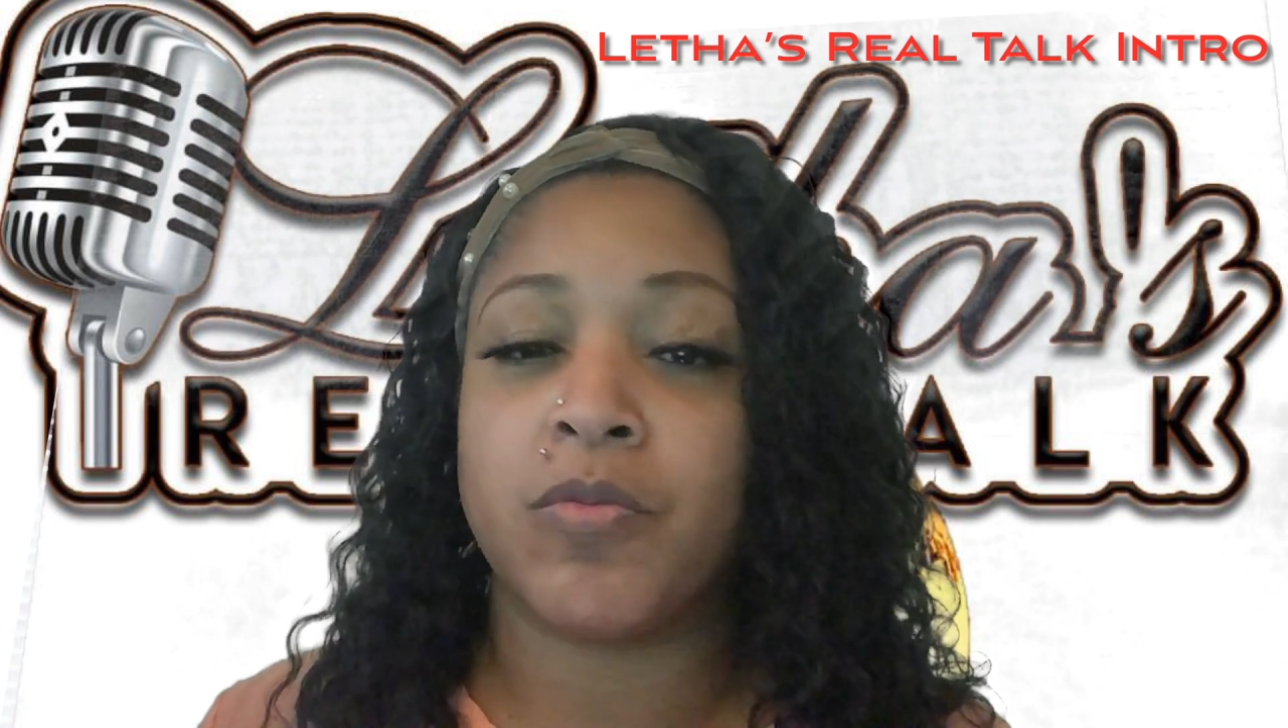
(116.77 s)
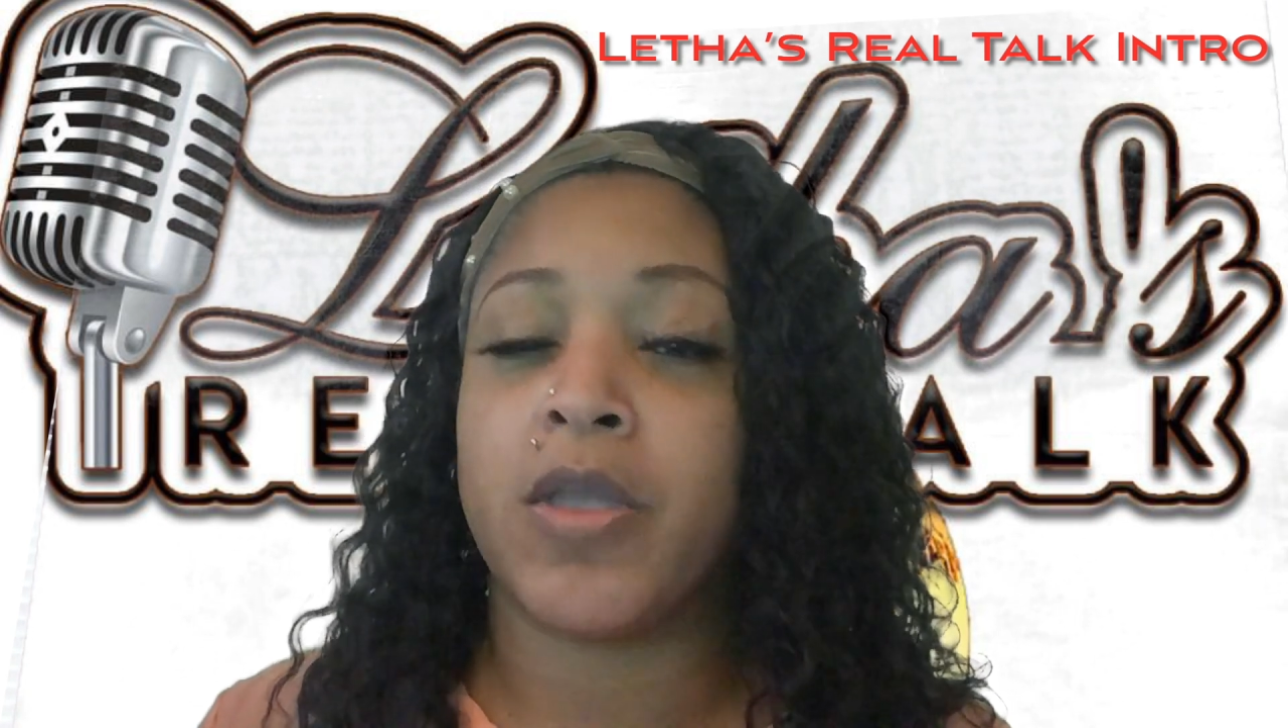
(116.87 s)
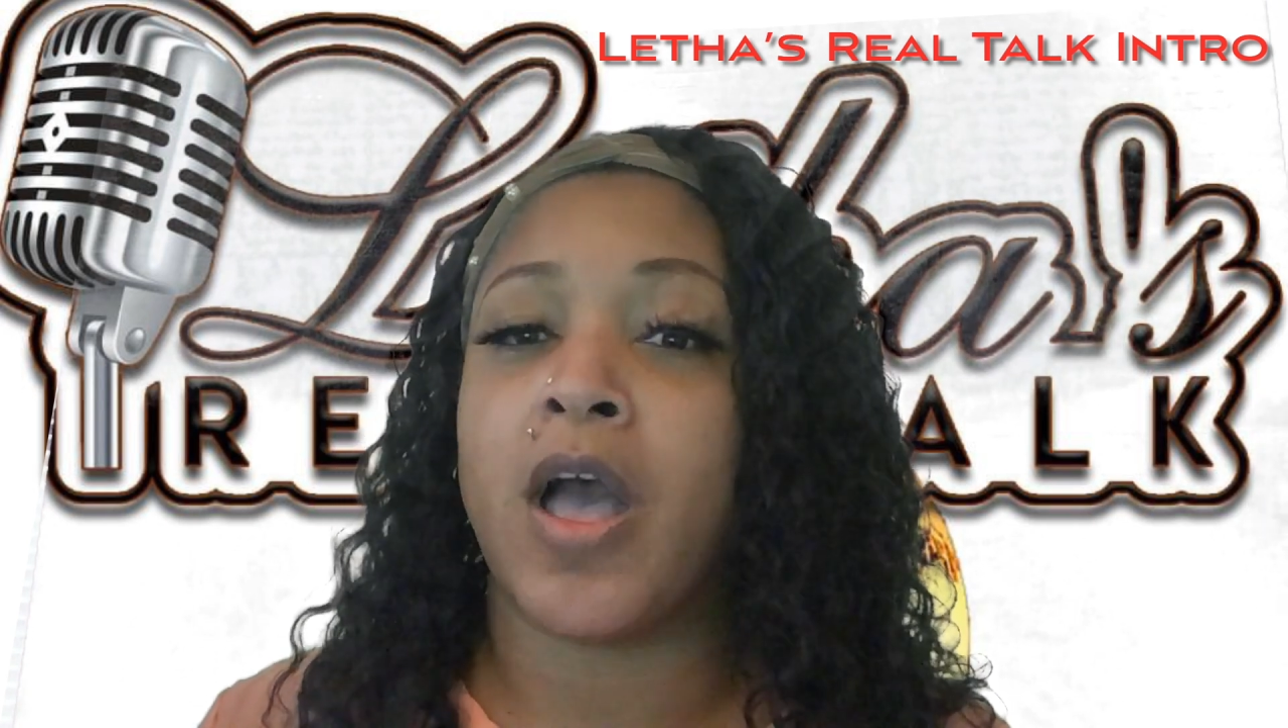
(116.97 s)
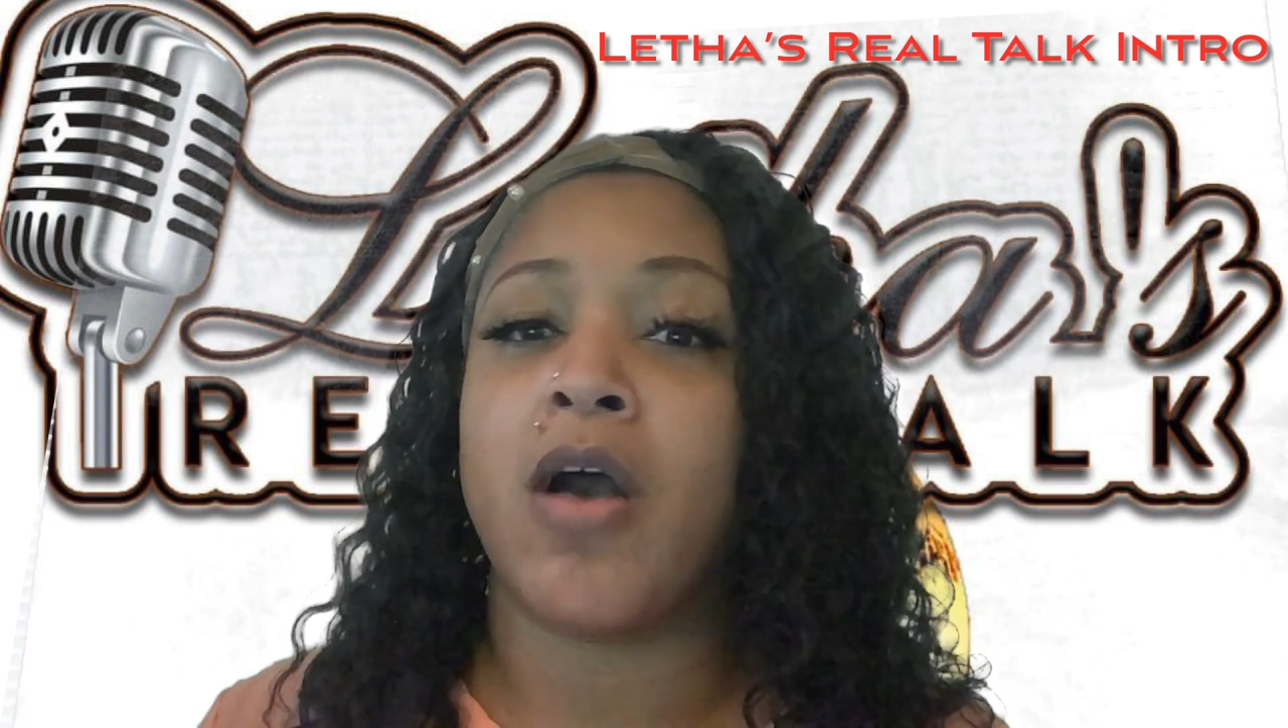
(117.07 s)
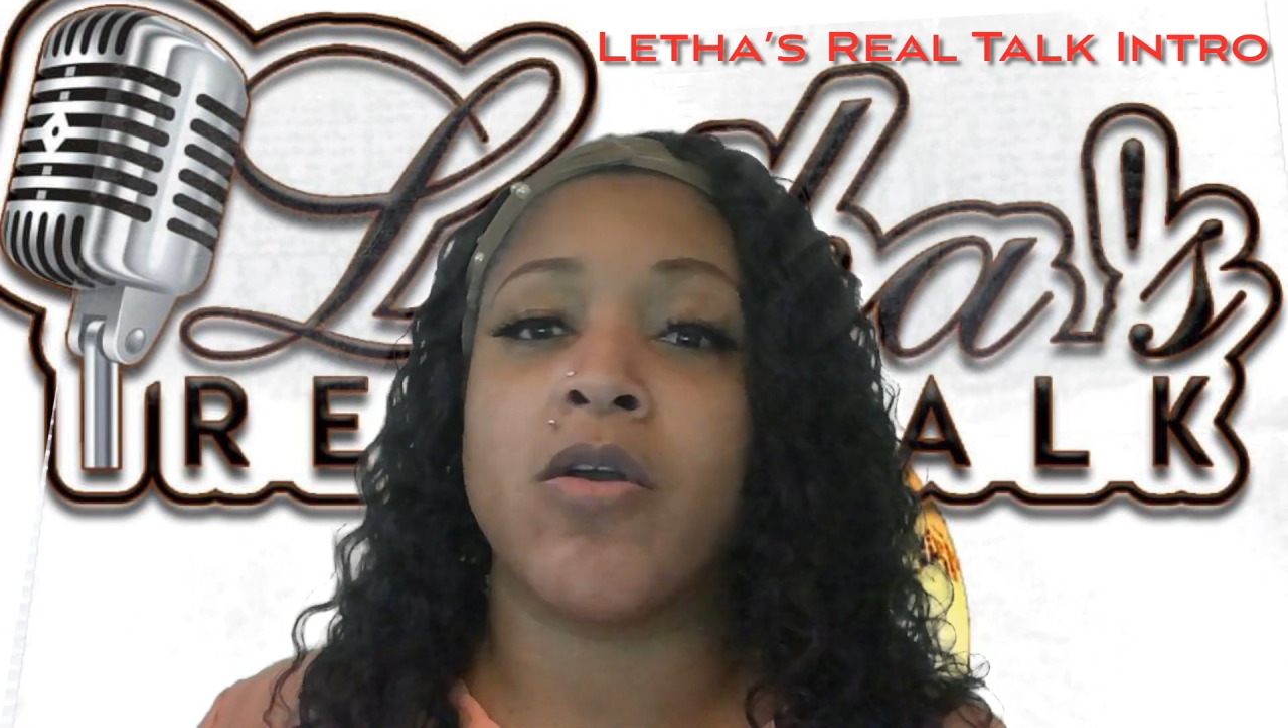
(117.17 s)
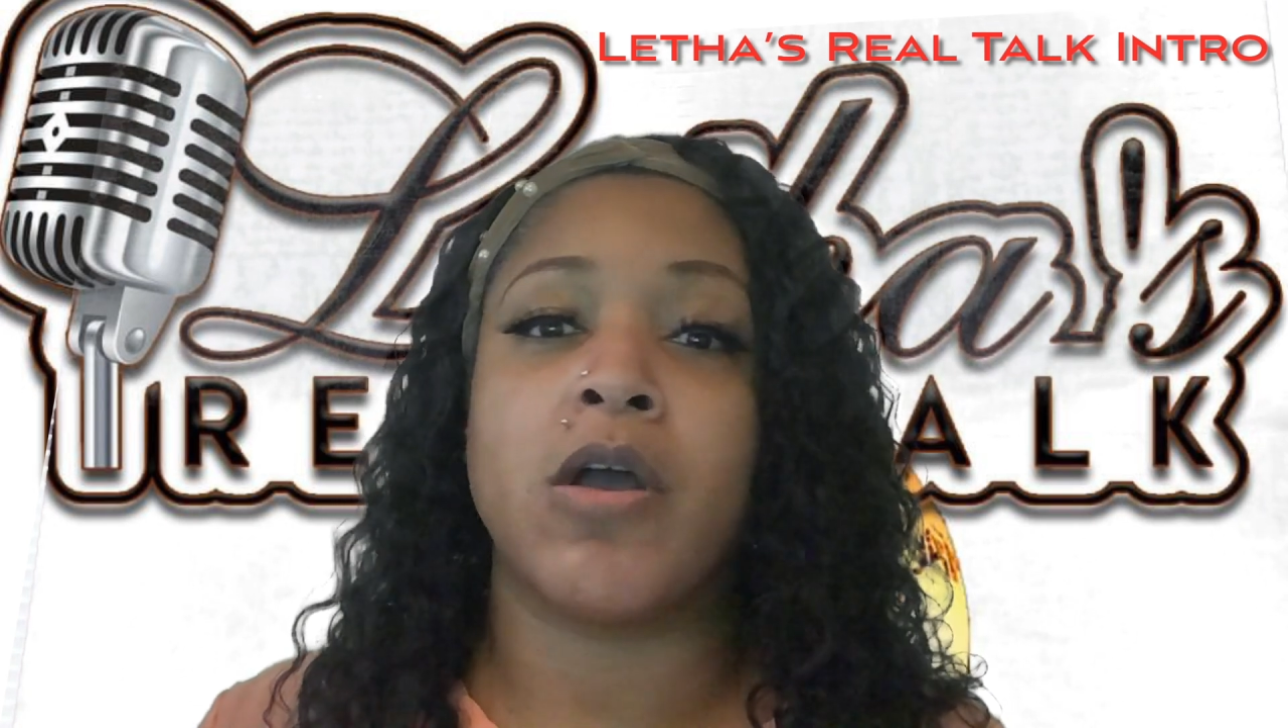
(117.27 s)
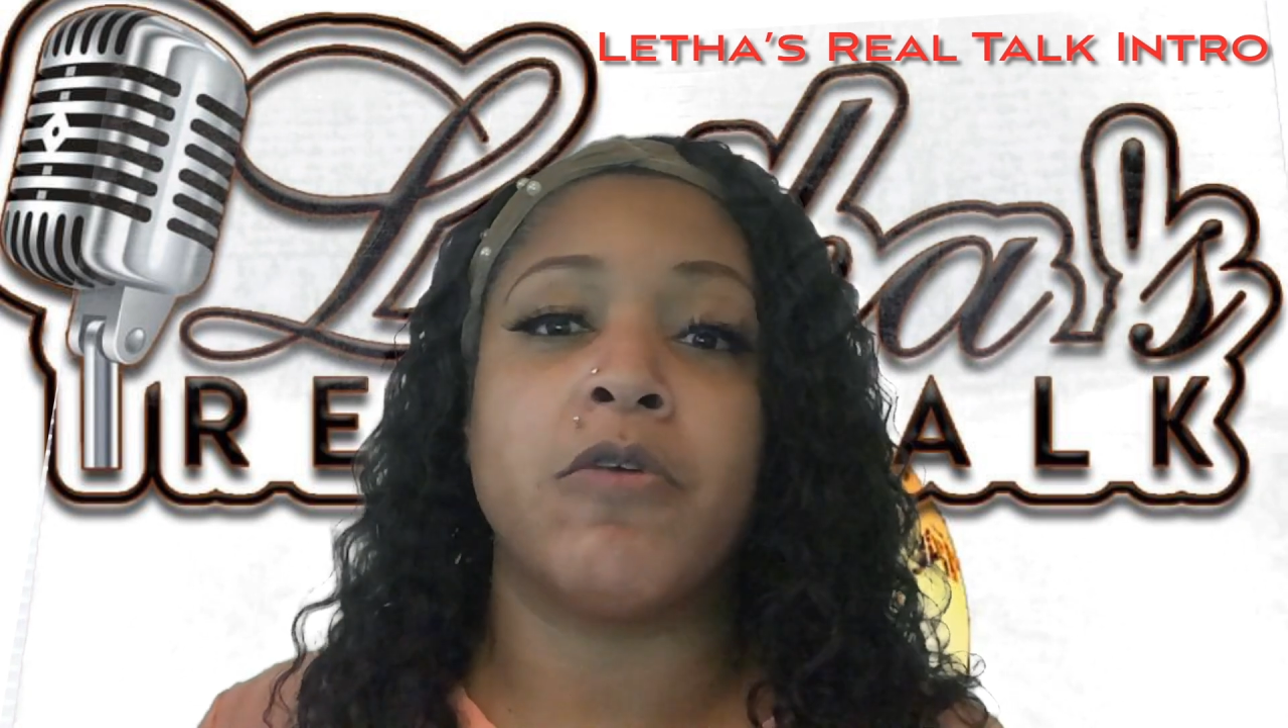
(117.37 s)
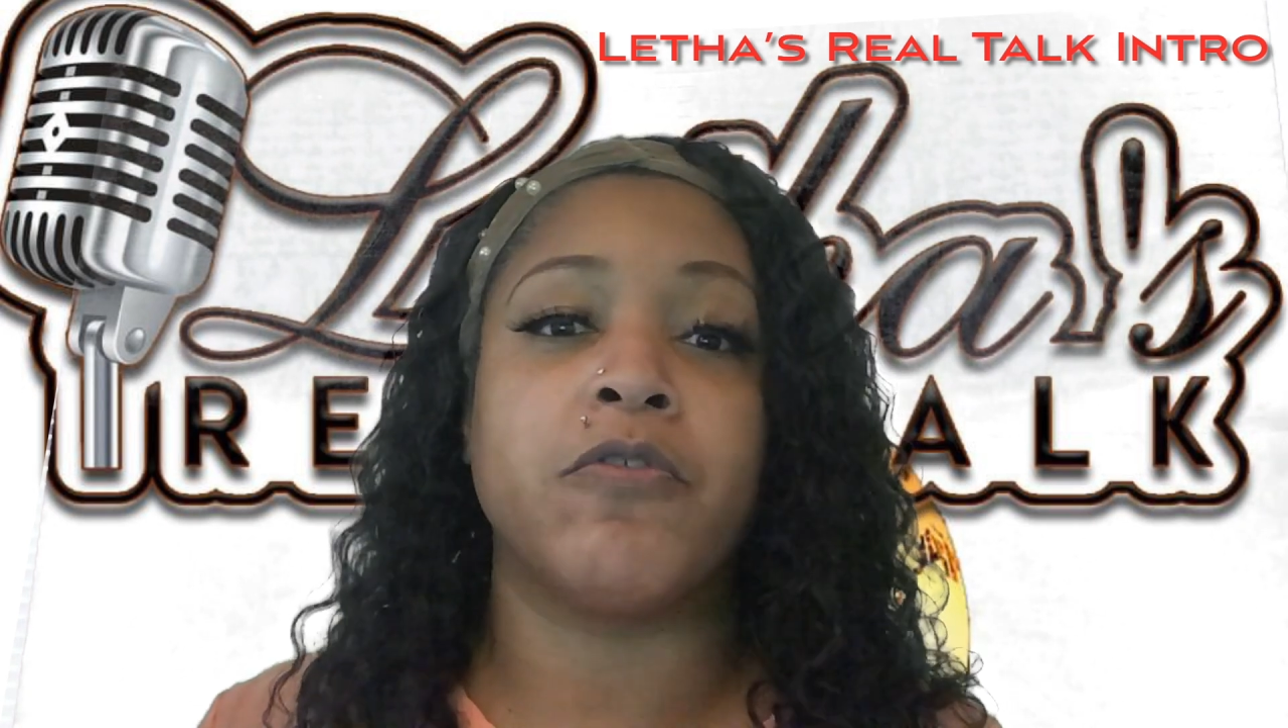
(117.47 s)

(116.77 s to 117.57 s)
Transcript: We all come